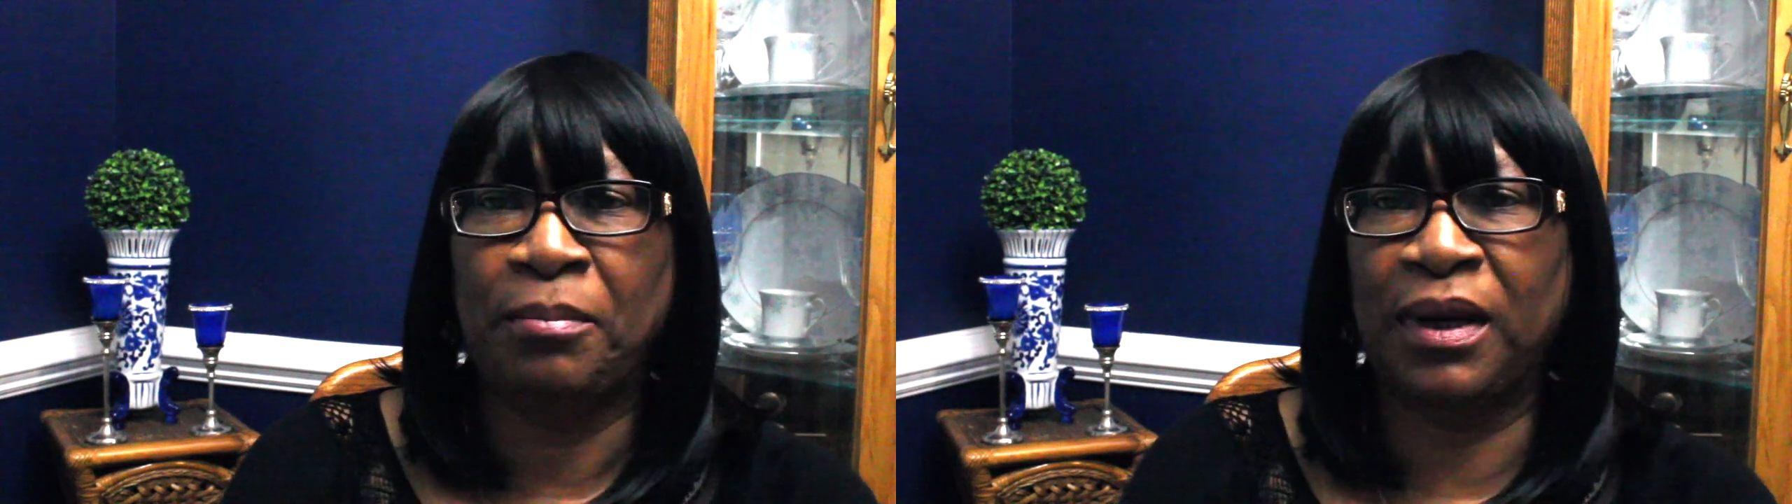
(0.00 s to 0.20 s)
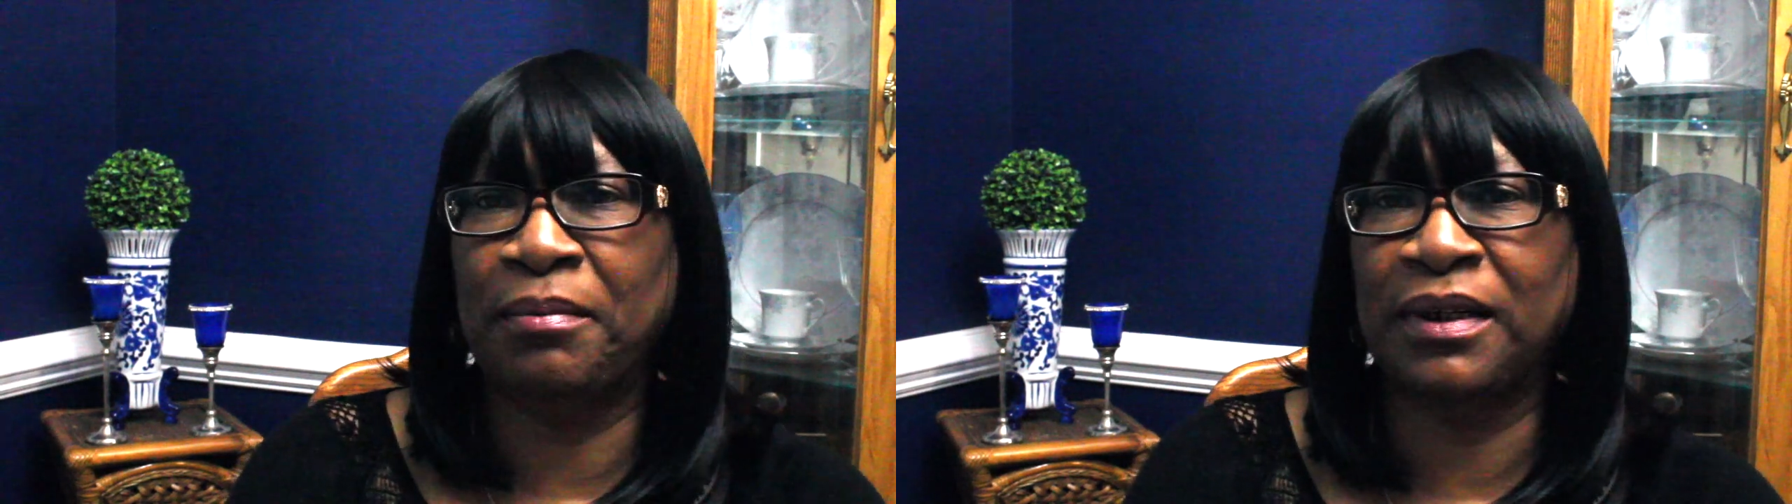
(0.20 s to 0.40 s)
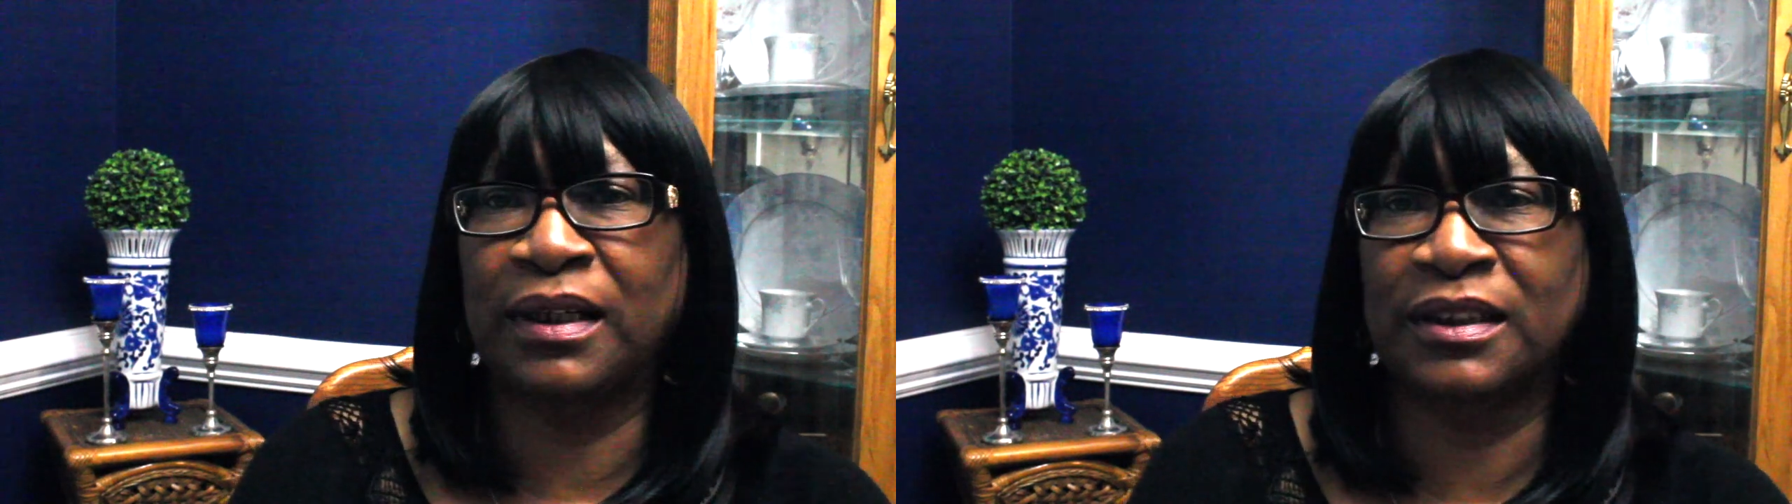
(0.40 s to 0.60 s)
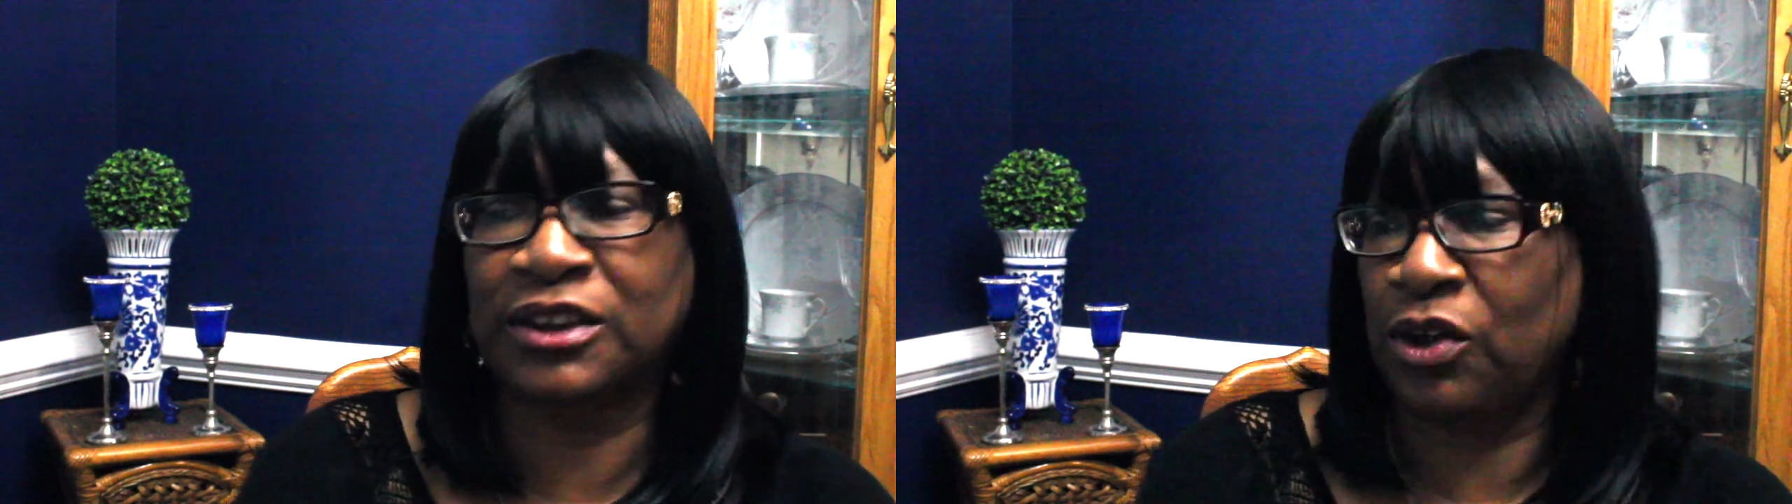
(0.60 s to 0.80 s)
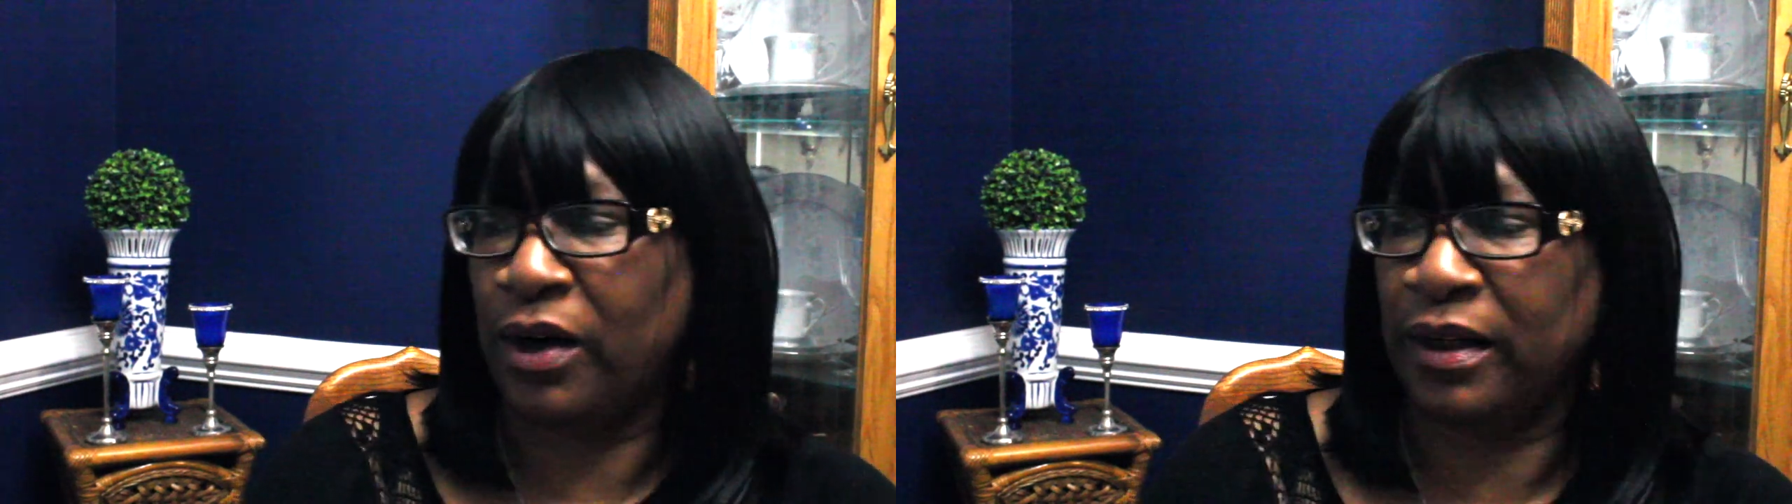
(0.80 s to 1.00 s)
But I'm gonna get
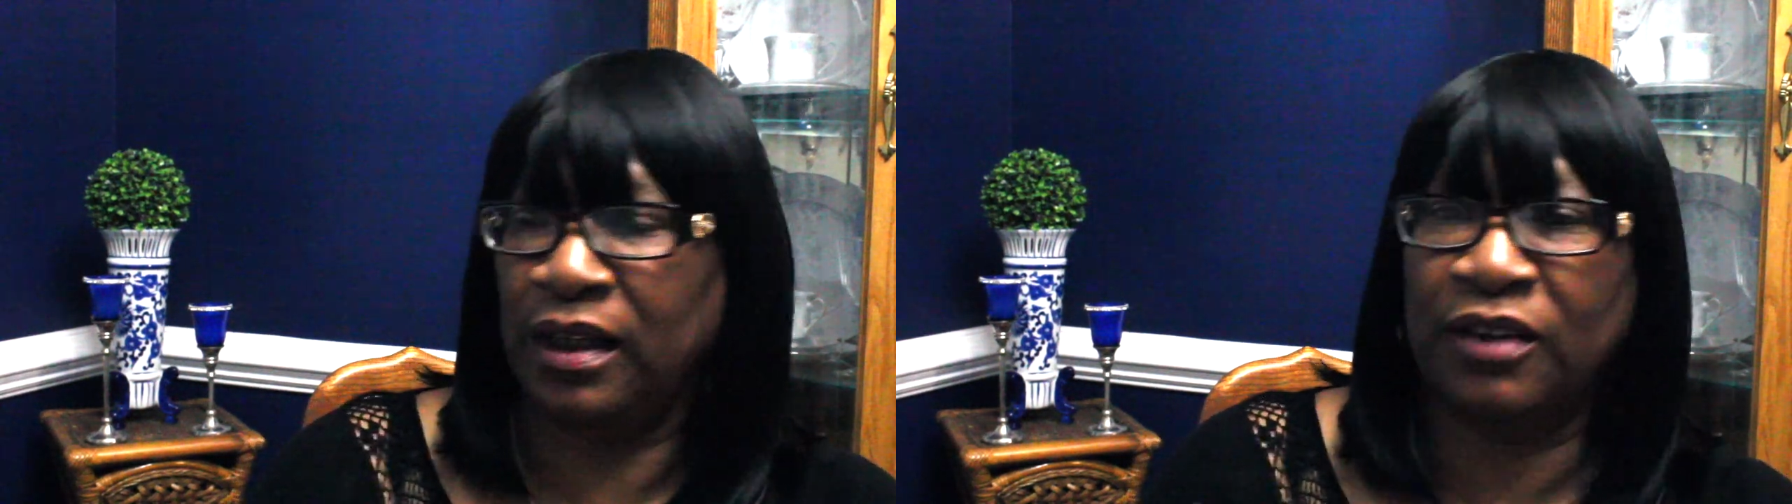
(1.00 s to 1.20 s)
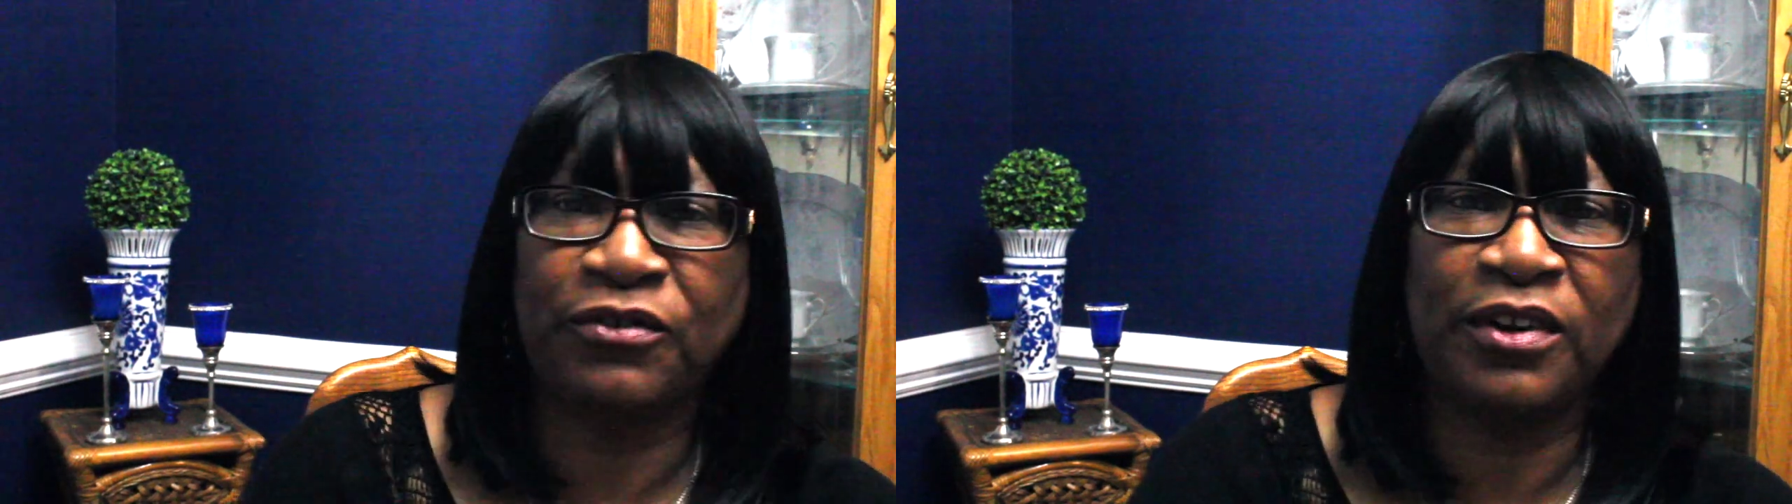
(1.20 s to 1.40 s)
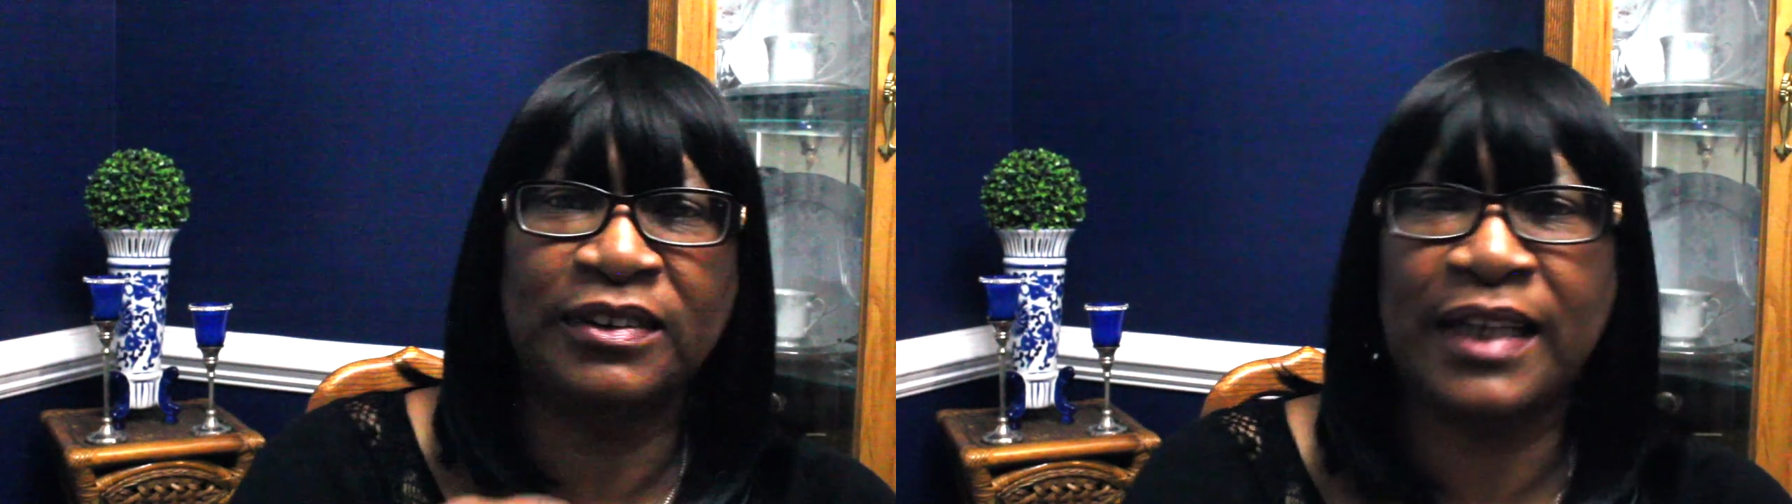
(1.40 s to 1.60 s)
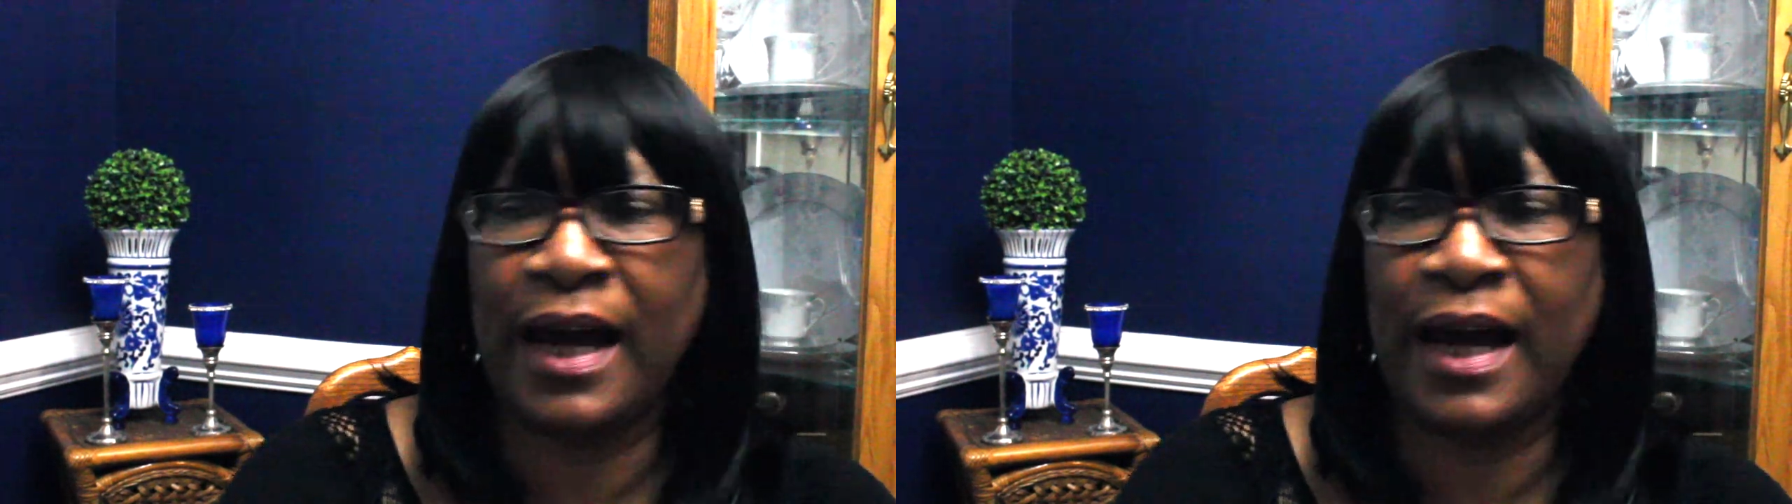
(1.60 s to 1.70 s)
started. And the first